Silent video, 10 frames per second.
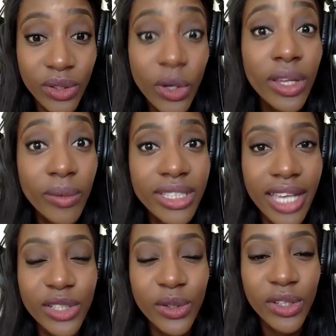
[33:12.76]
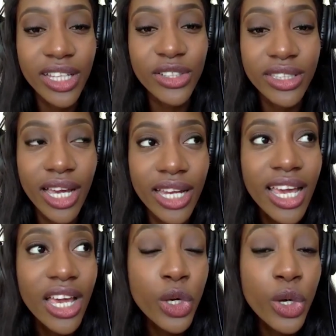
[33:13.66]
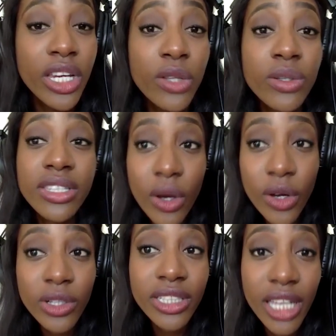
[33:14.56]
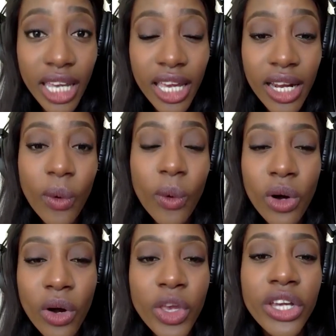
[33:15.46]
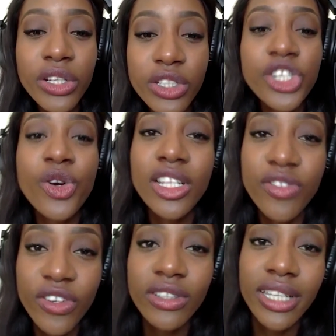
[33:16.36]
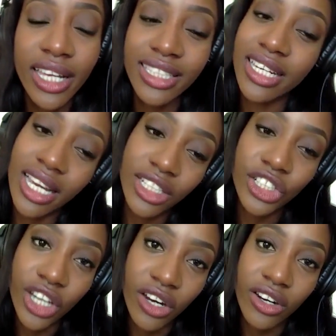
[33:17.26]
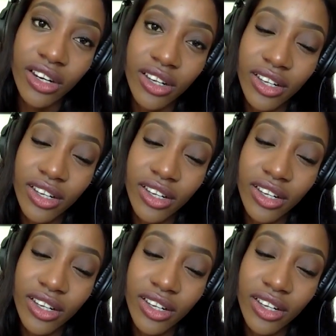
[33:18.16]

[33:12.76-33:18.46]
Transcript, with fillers: No, they yeah. rescheduled. They just said you can either sell your ticket or you can just transfer your ticket to next year.